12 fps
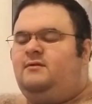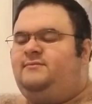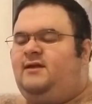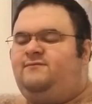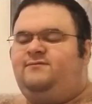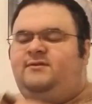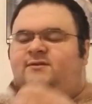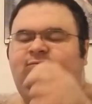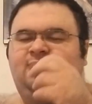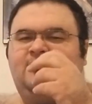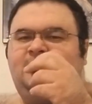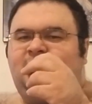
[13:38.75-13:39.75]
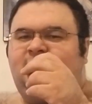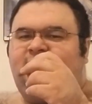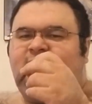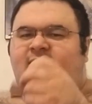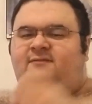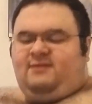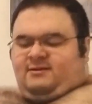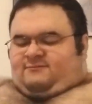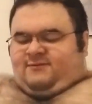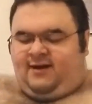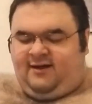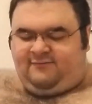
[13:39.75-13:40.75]
Definitely 4.5 out of
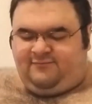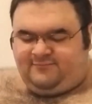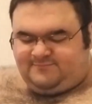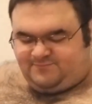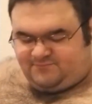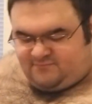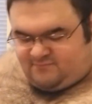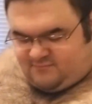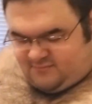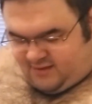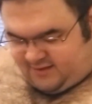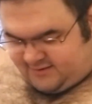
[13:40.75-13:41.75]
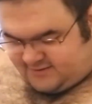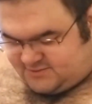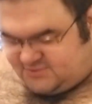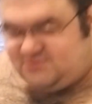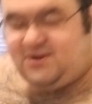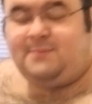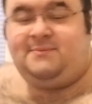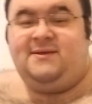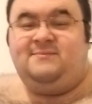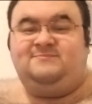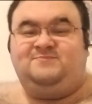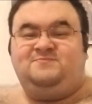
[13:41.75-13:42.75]
5. And I just dropped
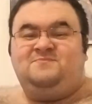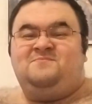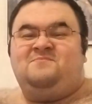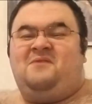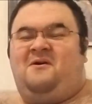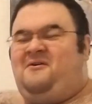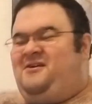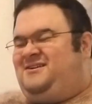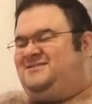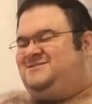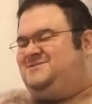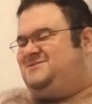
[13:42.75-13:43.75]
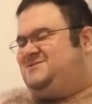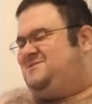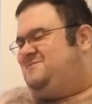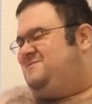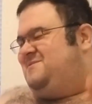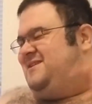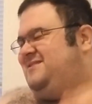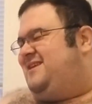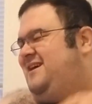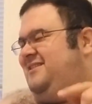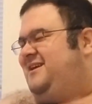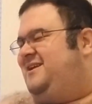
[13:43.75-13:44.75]
it. So we will get
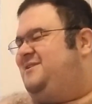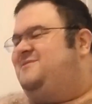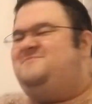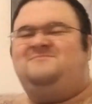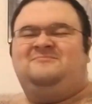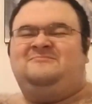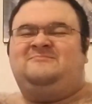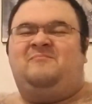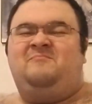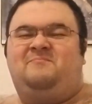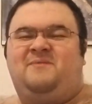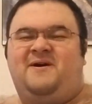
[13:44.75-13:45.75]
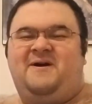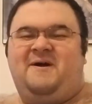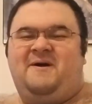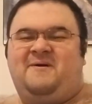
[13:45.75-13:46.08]
that later. But